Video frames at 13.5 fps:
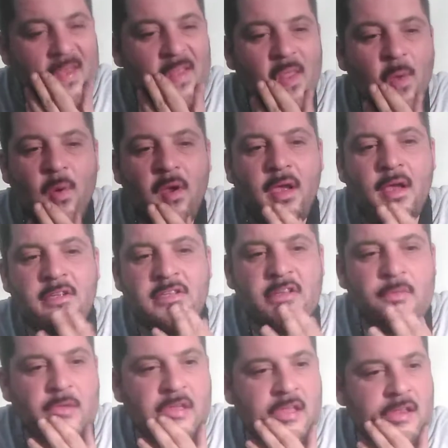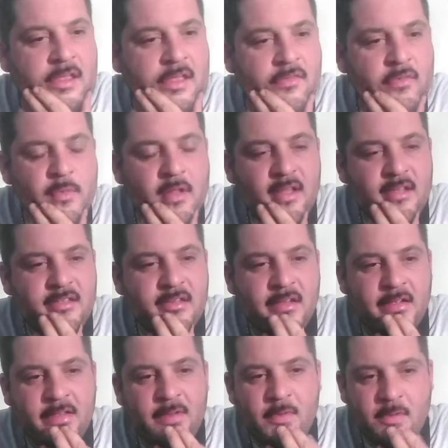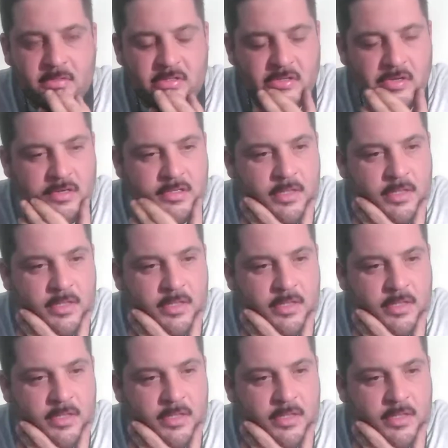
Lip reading: they weren't asking me to give them a lesson on the whole song.